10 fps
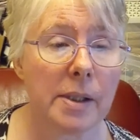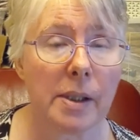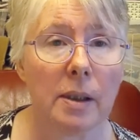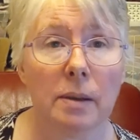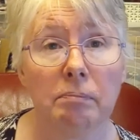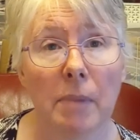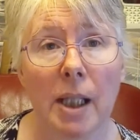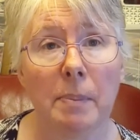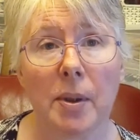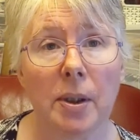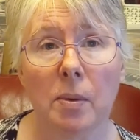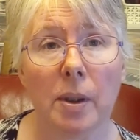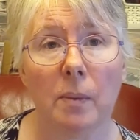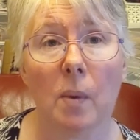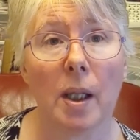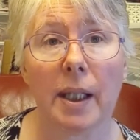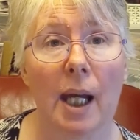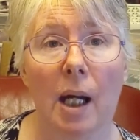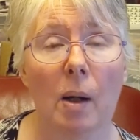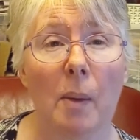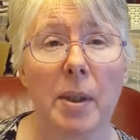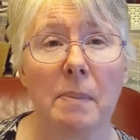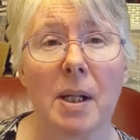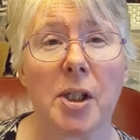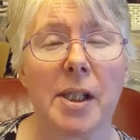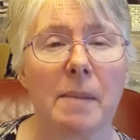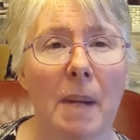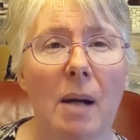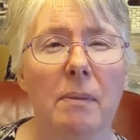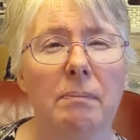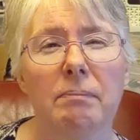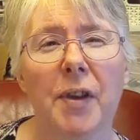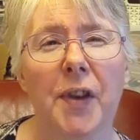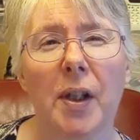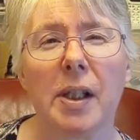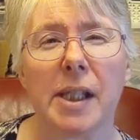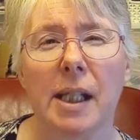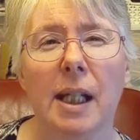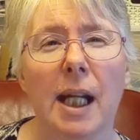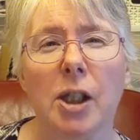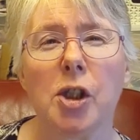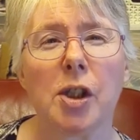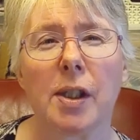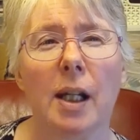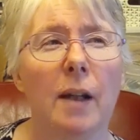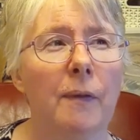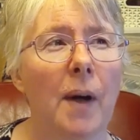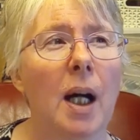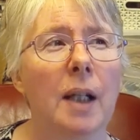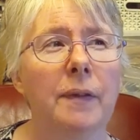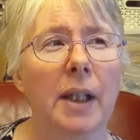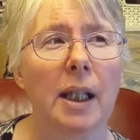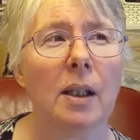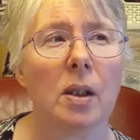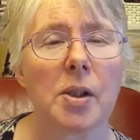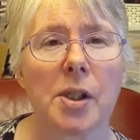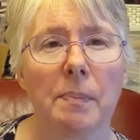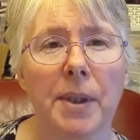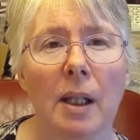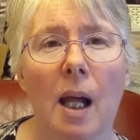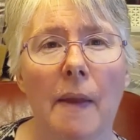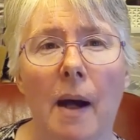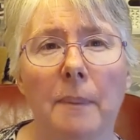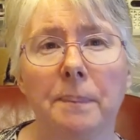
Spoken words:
So anybody who can work it out, I would imagine it's about 30-ish, 35 kilos, something like that.